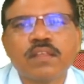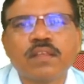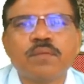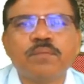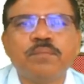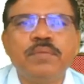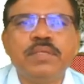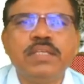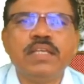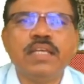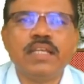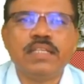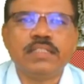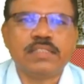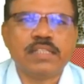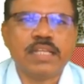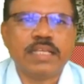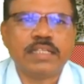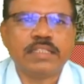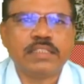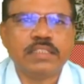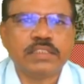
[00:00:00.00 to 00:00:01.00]
Figure is
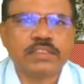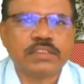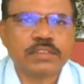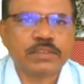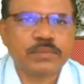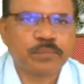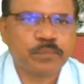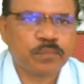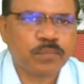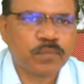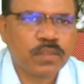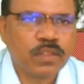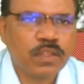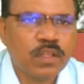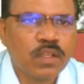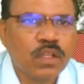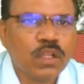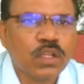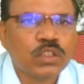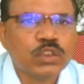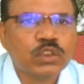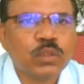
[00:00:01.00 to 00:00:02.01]
like this.
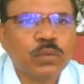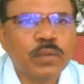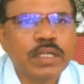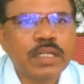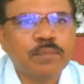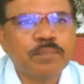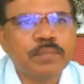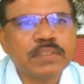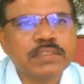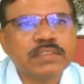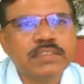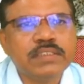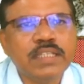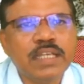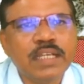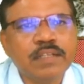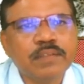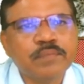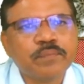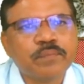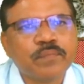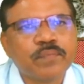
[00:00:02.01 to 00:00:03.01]
So what happens here?